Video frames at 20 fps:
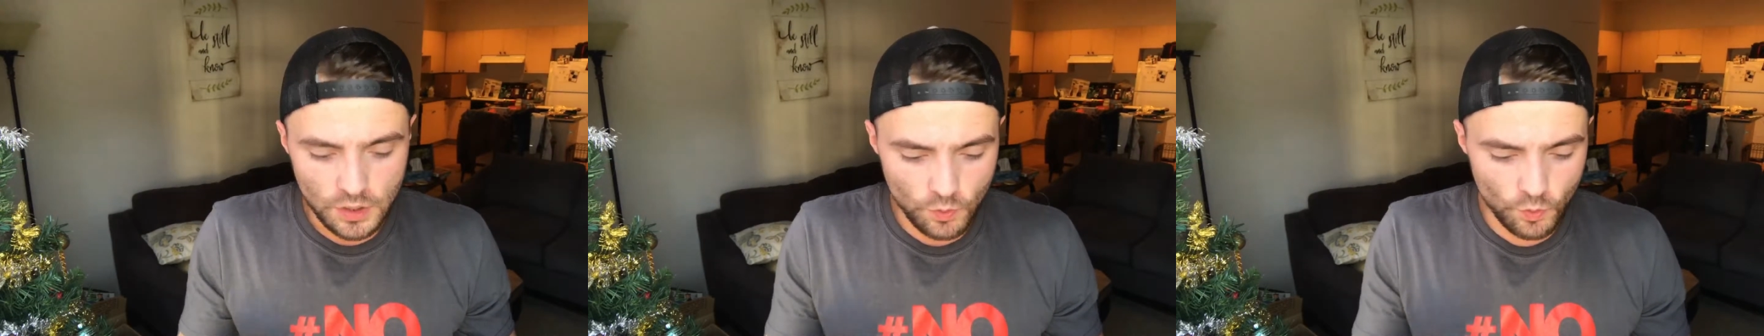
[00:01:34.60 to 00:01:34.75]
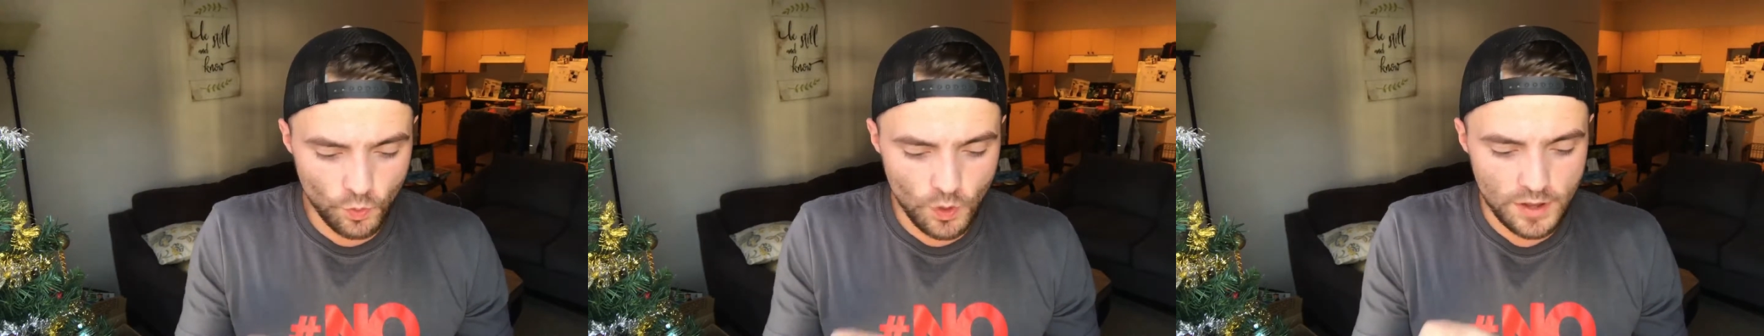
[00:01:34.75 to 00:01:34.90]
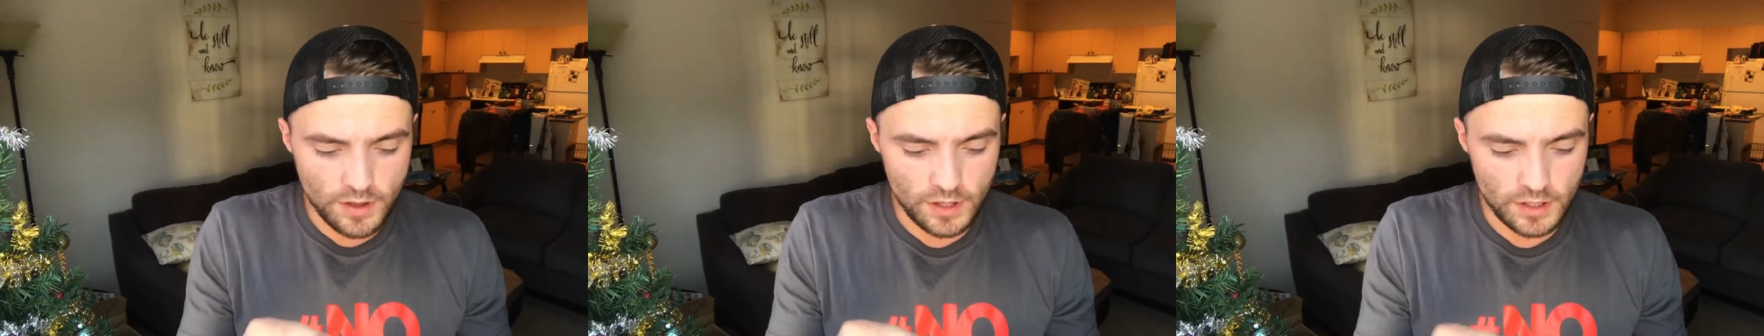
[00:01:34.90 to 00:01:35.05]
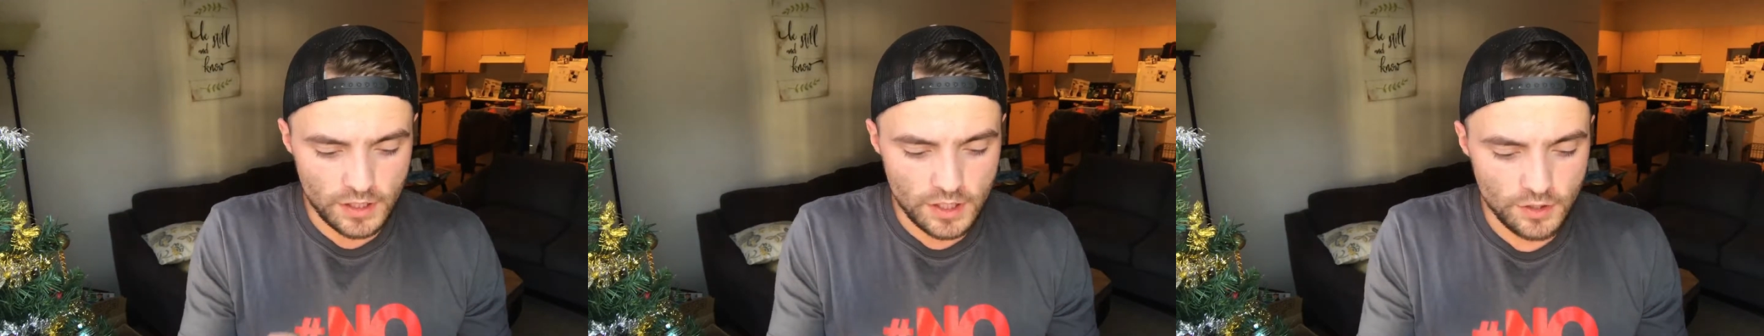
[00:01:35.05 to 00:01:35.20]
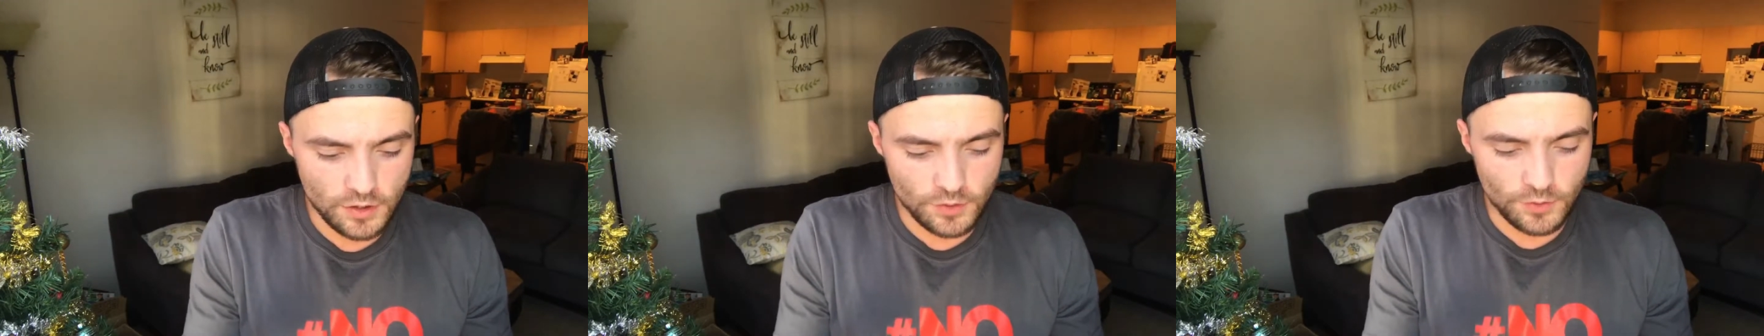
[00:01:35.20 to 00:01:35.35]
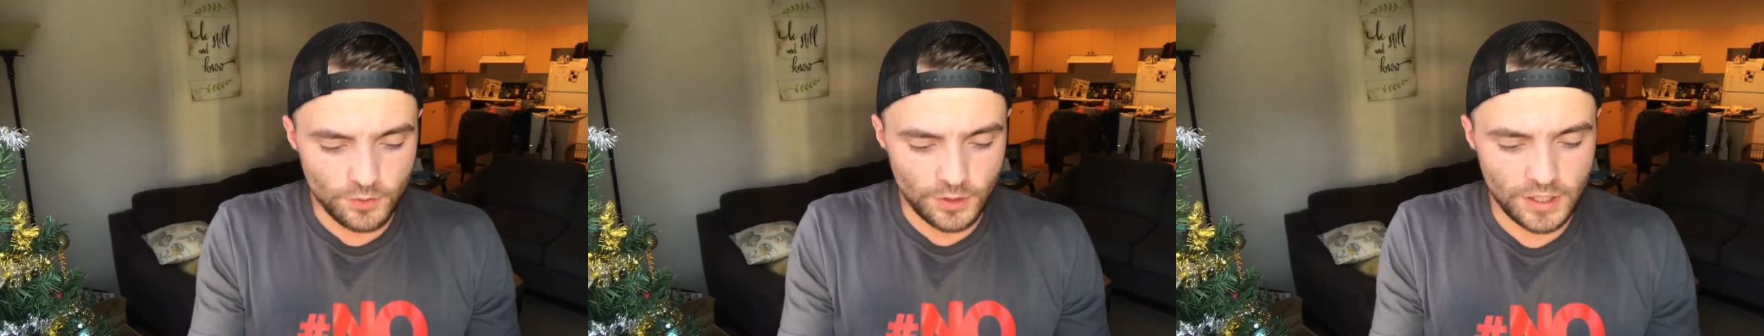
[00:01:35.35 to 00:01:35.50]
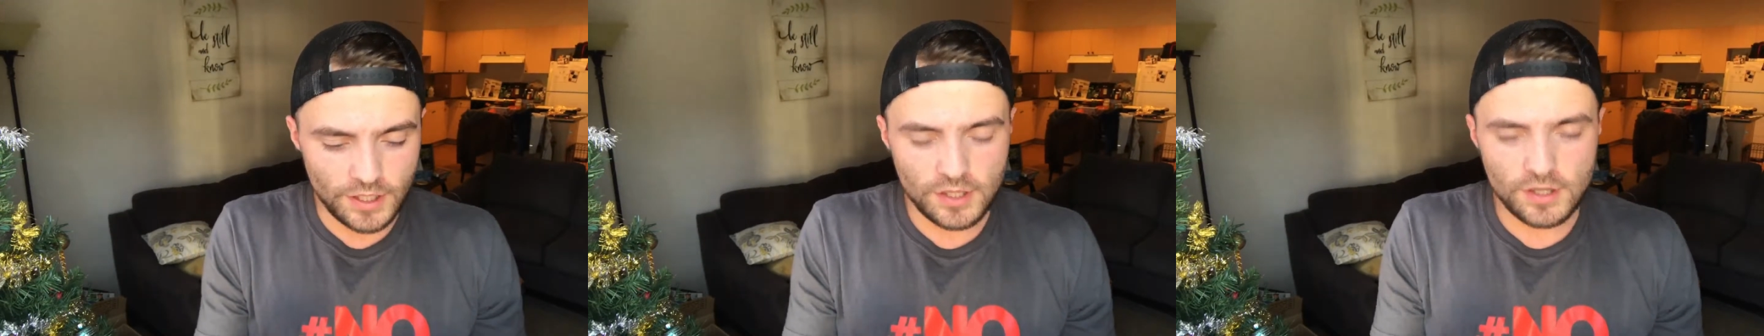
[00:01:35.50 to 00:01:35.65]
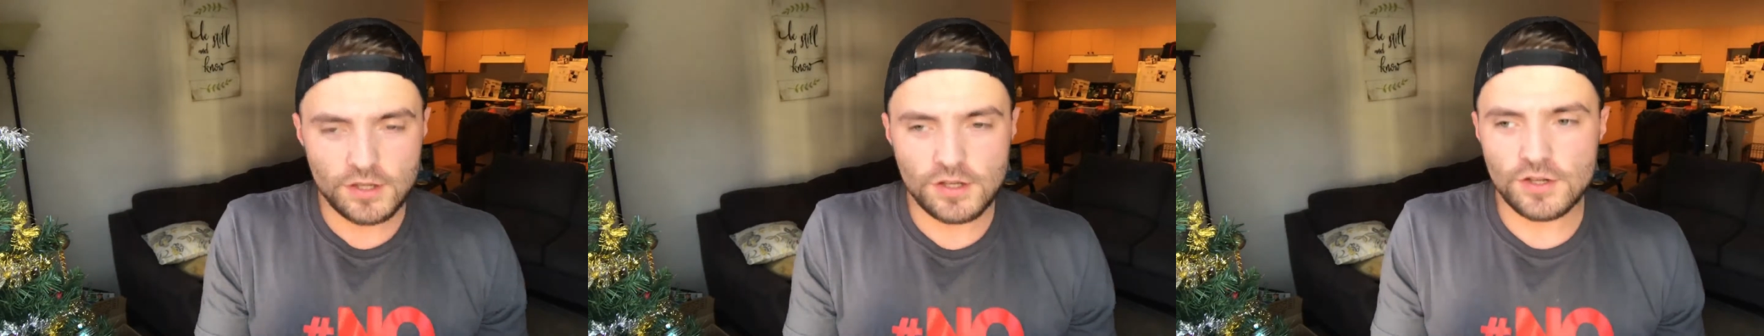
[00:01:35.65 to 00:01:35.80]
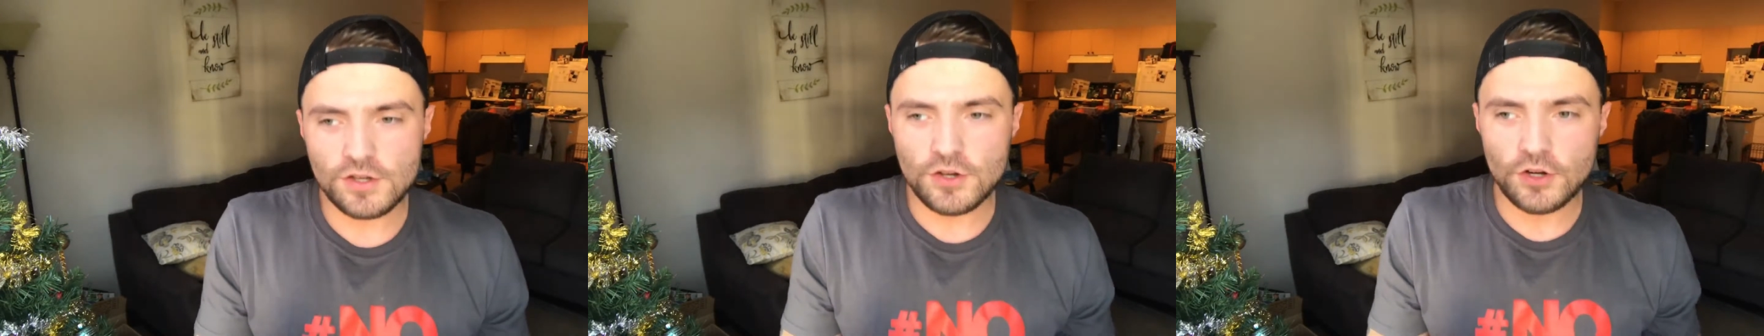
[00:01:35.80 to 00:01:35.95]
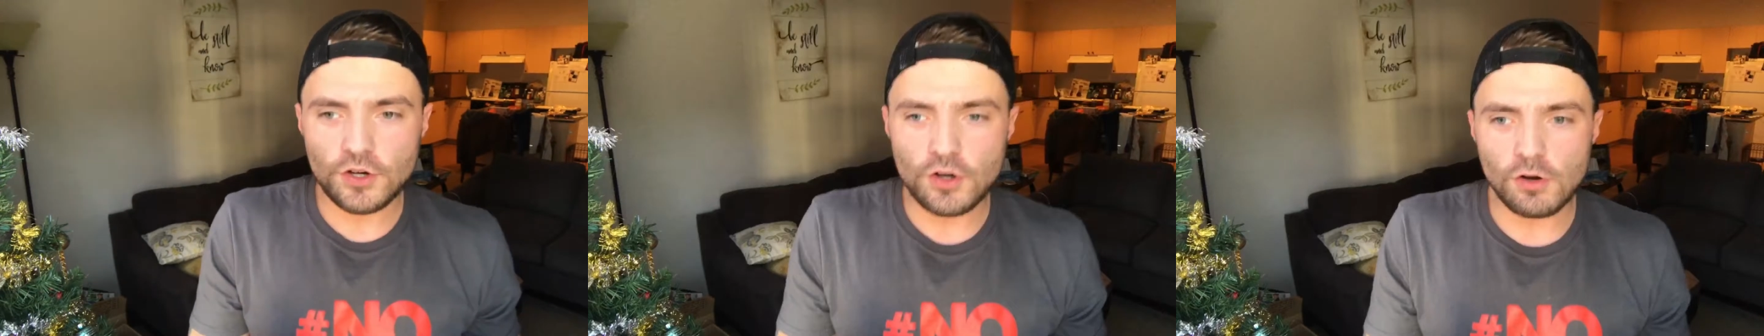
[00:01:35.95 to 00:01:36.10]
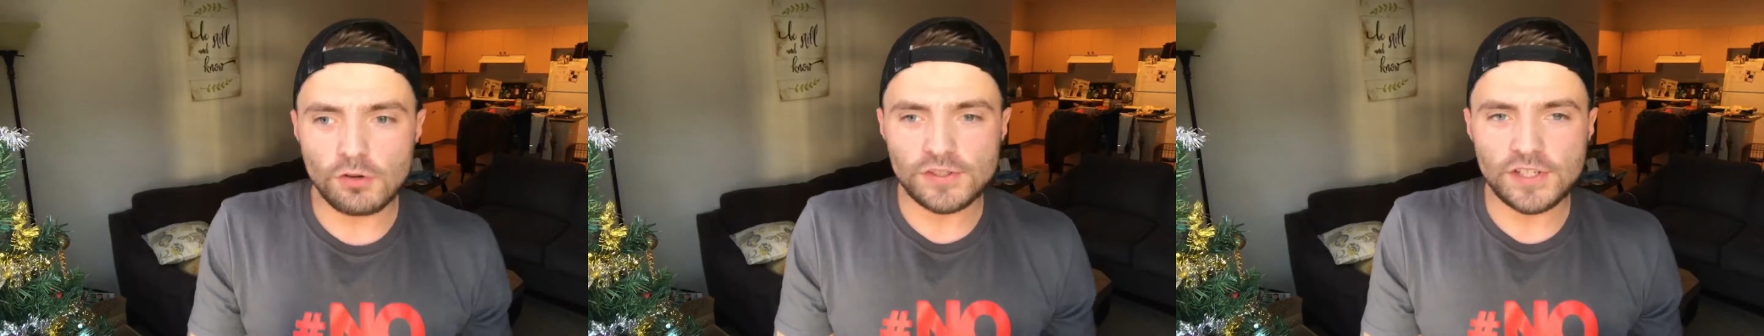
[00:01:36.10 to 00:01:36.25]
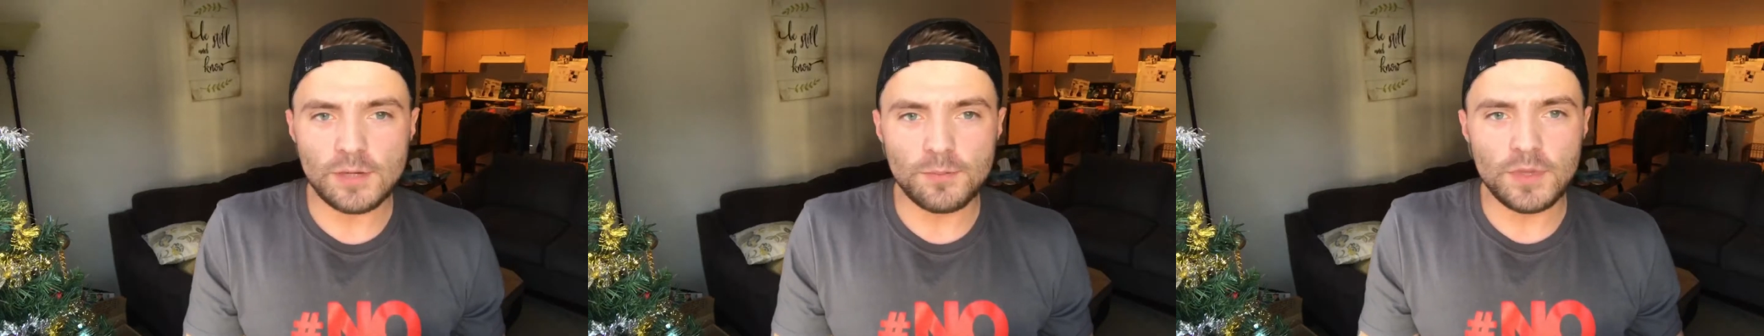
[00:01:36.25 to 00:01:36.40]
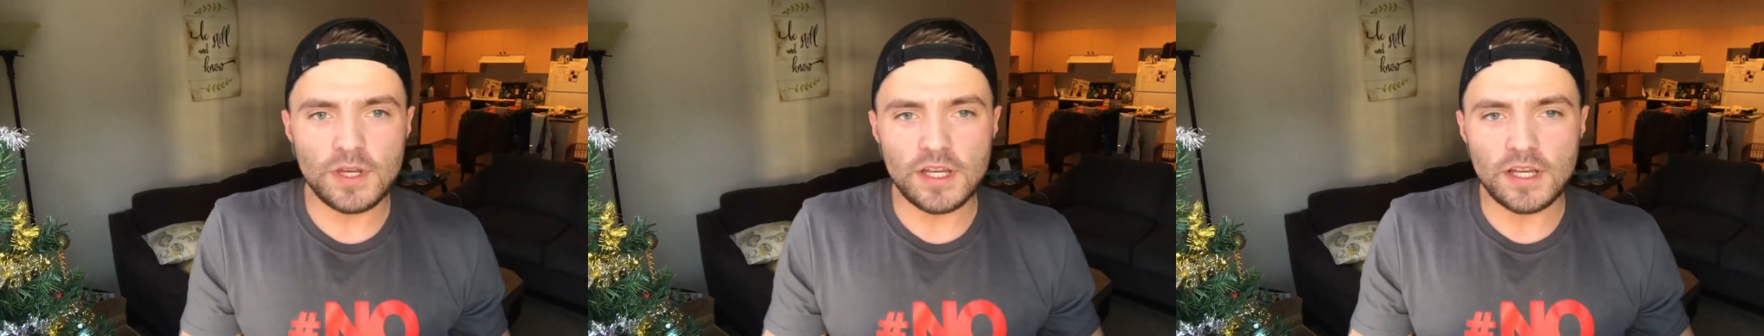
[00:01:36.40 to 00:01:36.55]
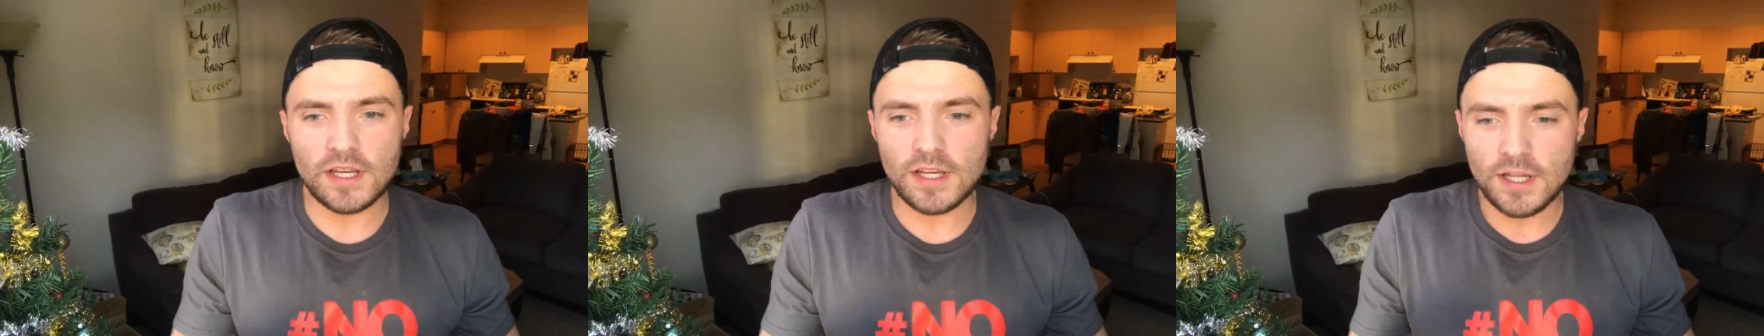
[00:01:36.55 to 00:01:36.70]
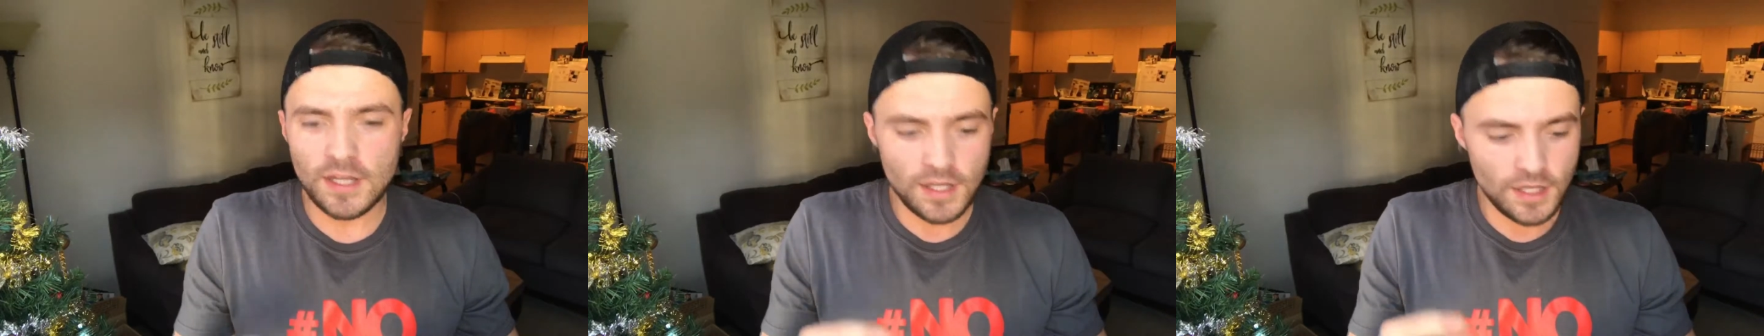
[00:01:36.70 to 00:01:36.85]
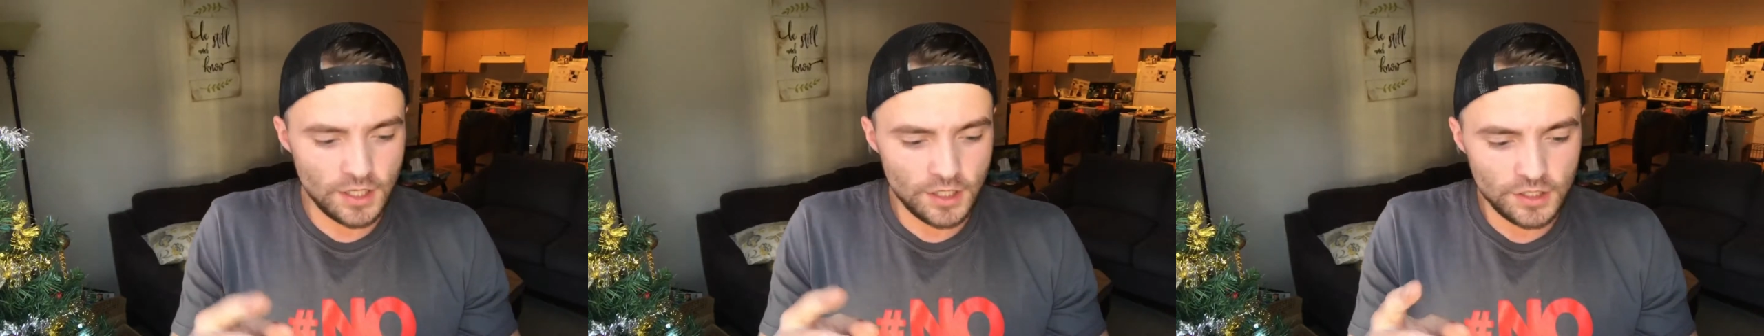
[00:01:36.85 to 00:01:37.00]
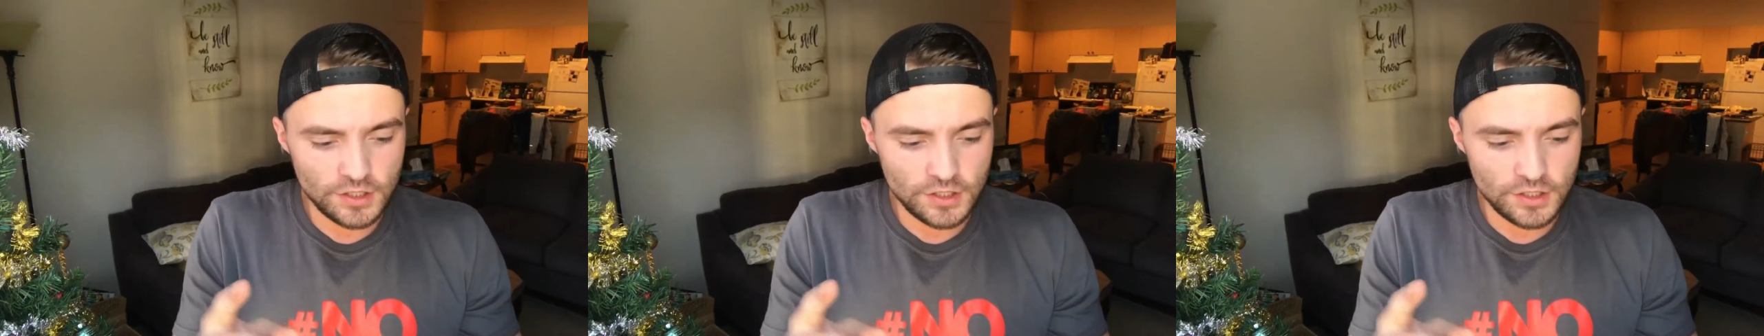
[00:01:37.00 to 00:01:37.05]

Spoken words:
What, you know, your goals can be